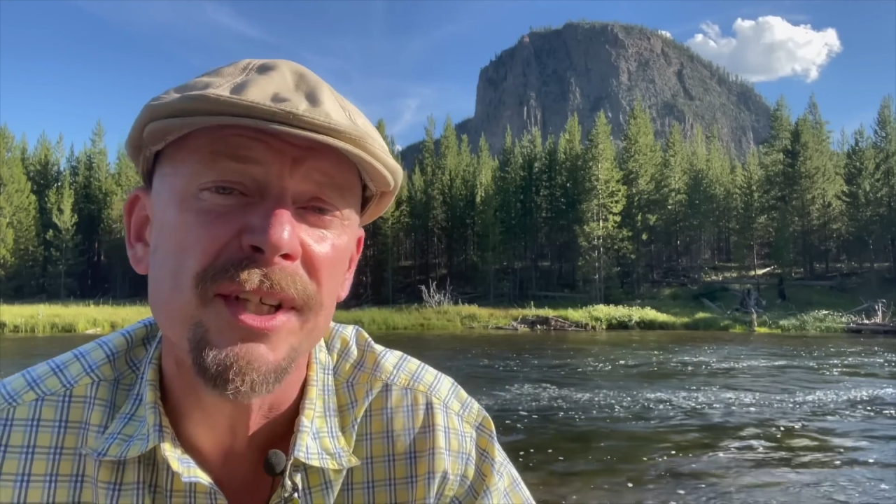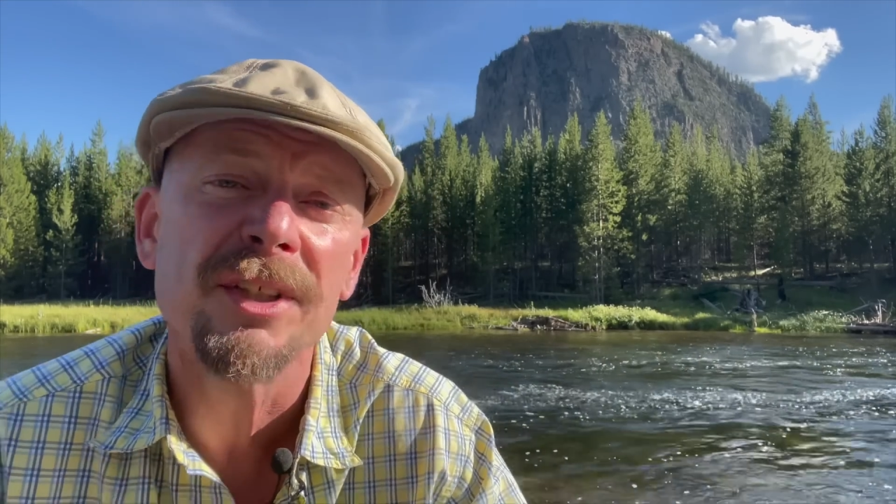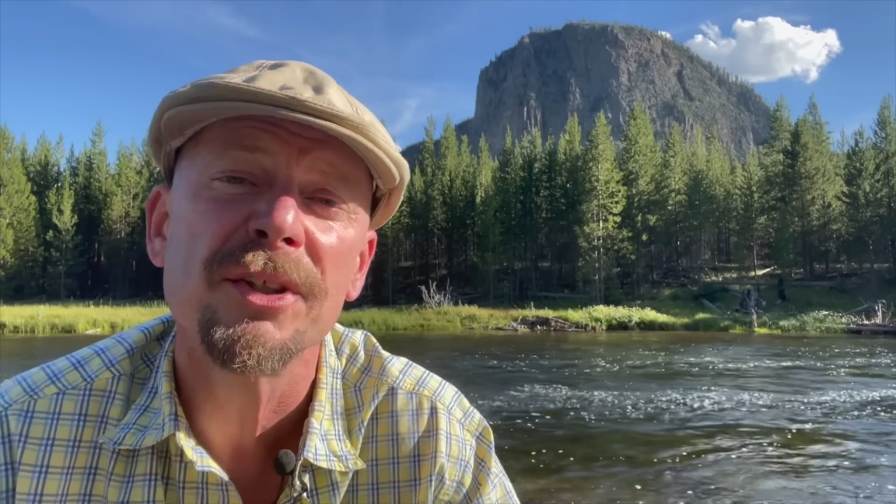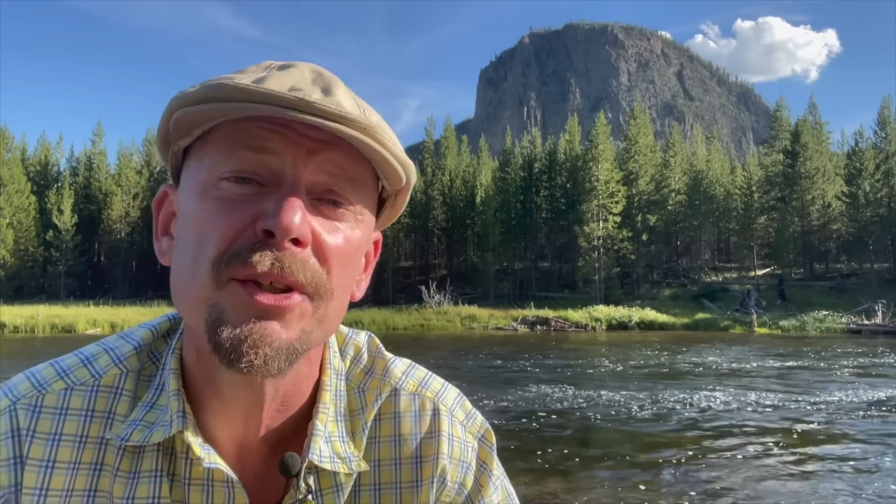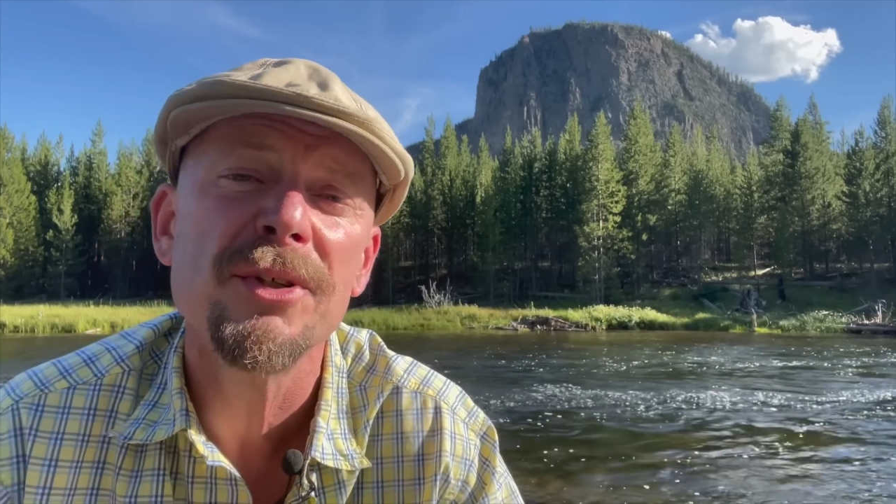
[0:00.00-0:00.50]

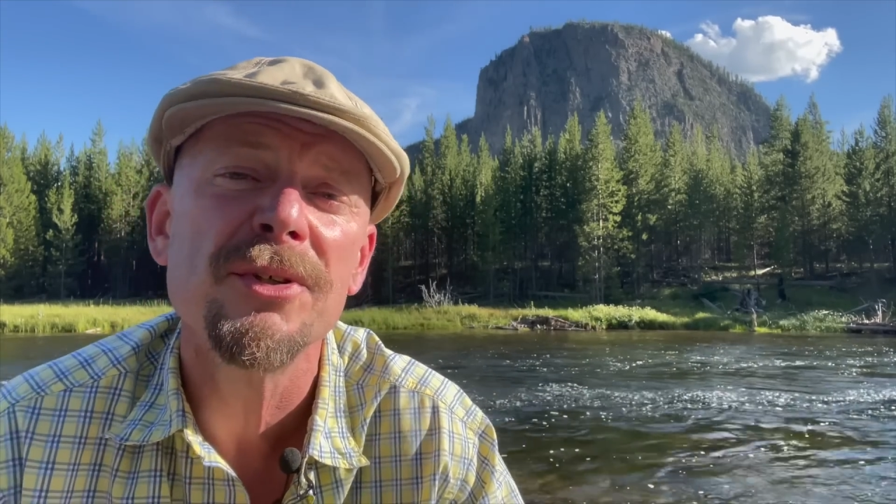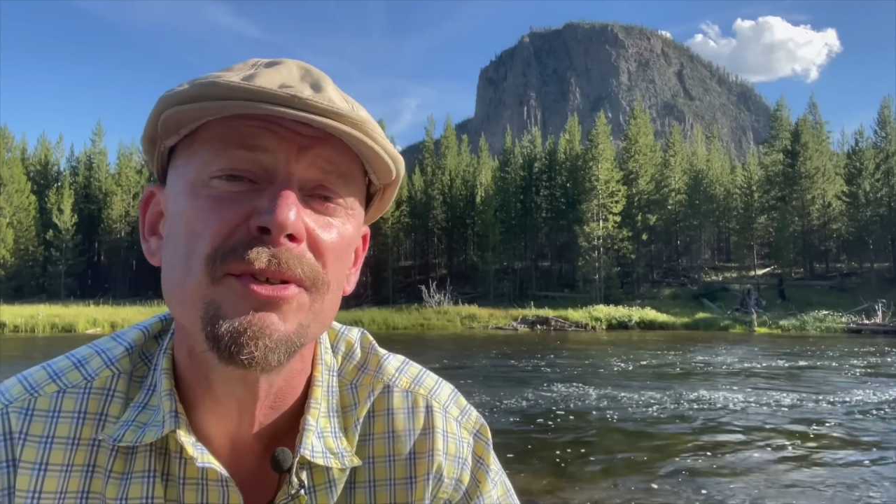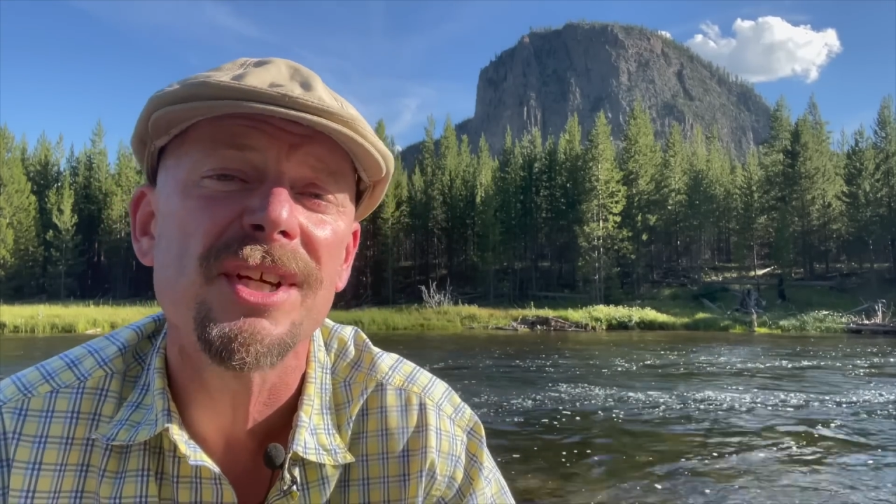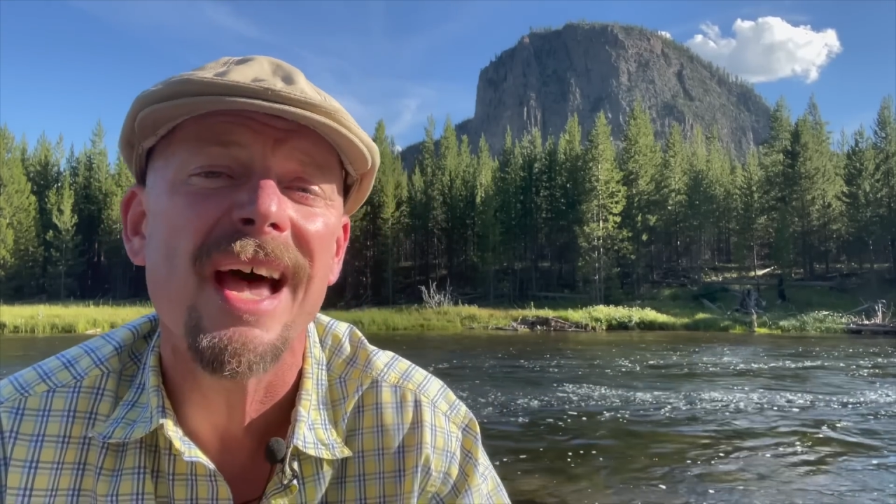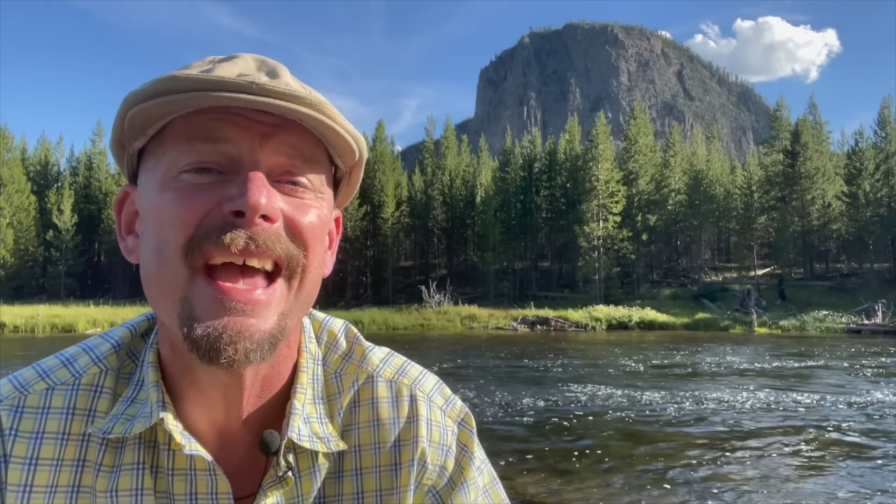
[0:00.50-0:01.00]

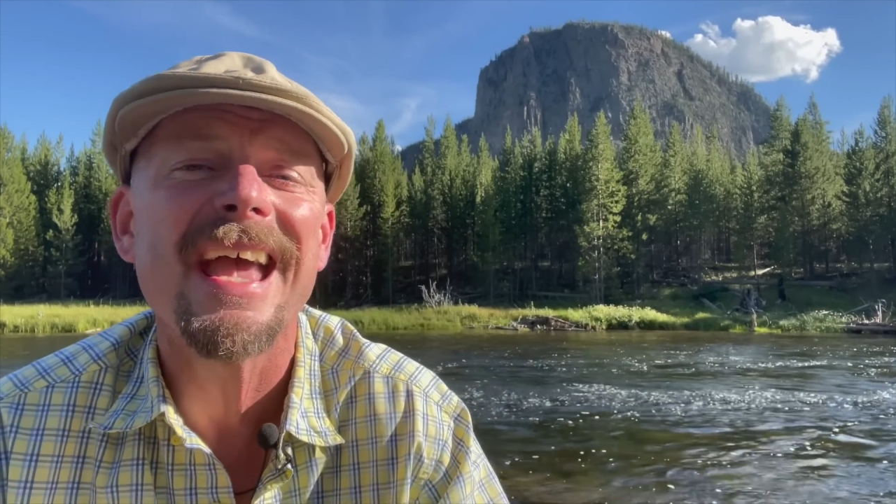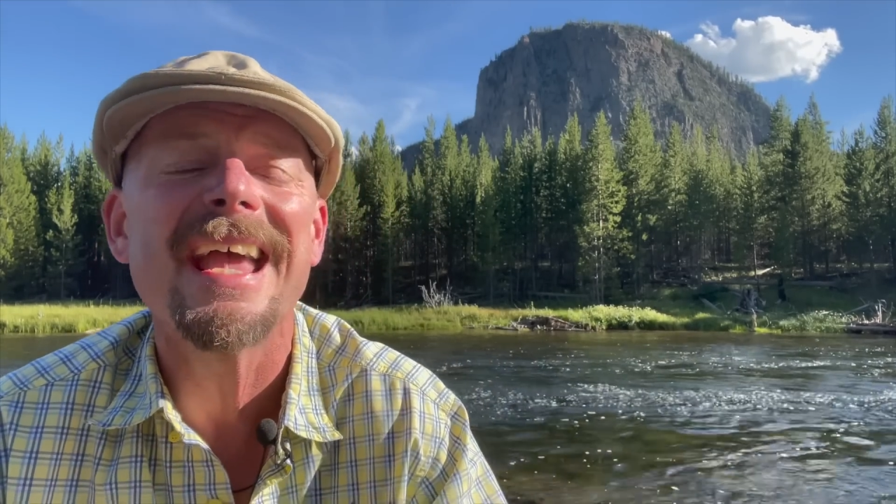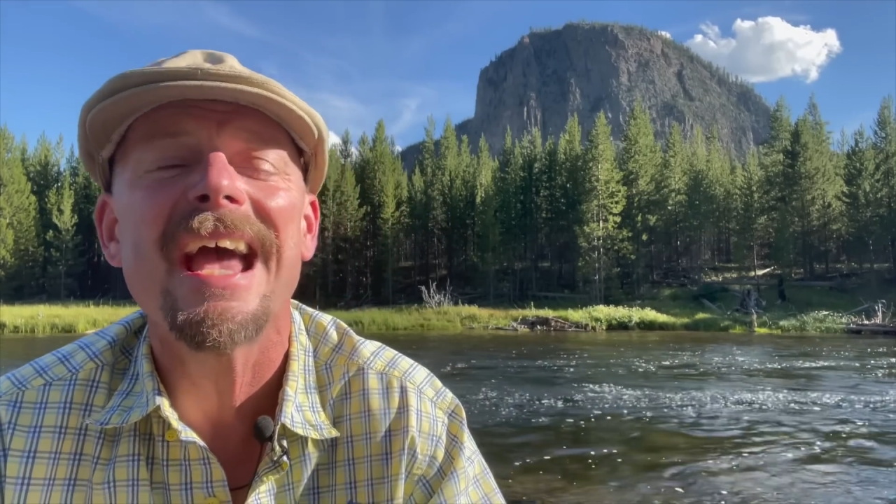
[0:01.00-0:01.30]
includes a